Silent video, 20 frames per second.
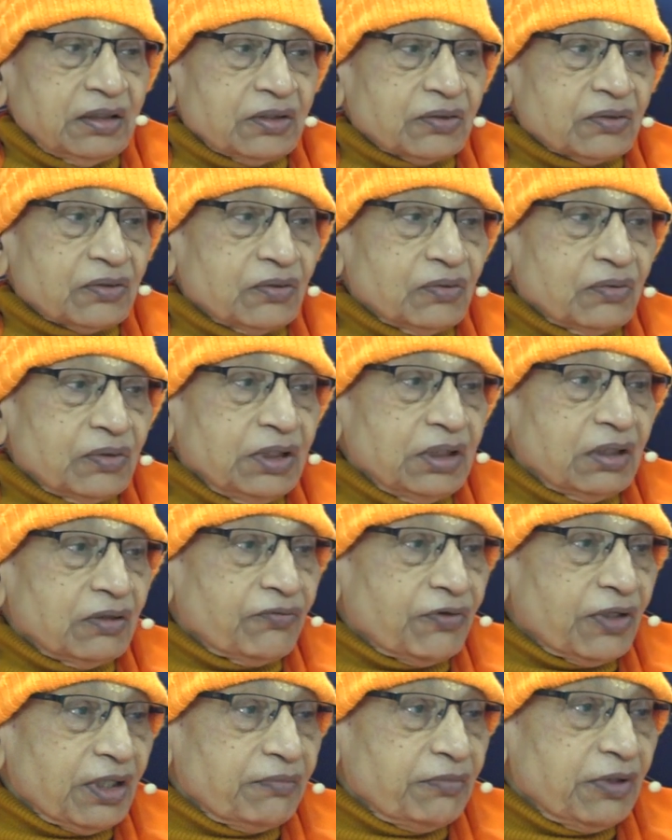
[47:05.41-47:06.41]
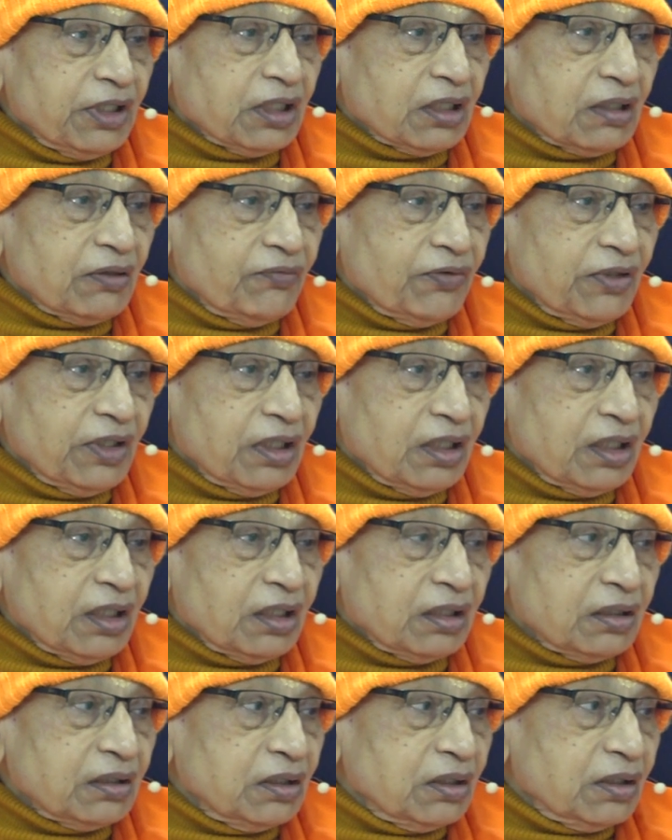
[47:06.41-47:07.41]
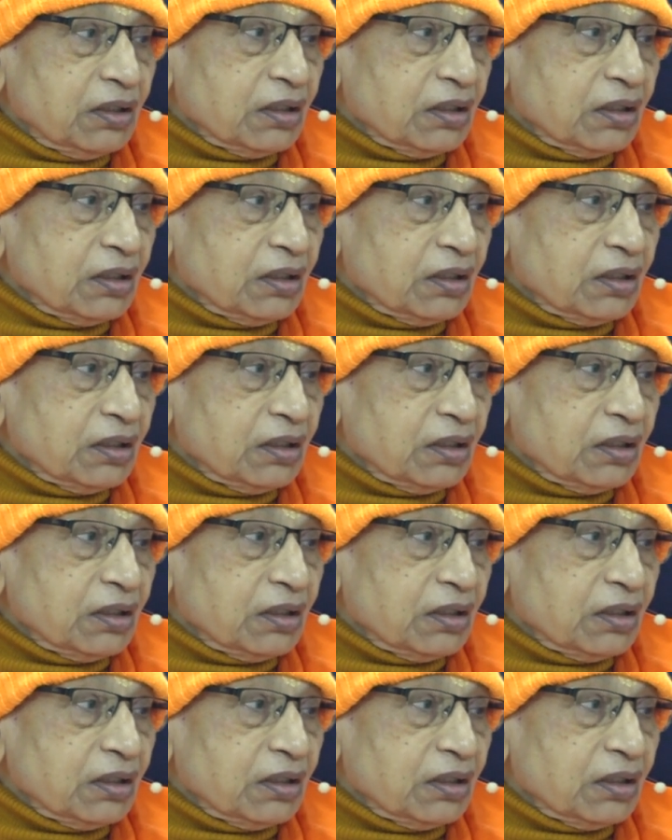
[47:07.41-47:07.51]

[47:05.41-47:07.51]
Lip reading: So in aware, being aware,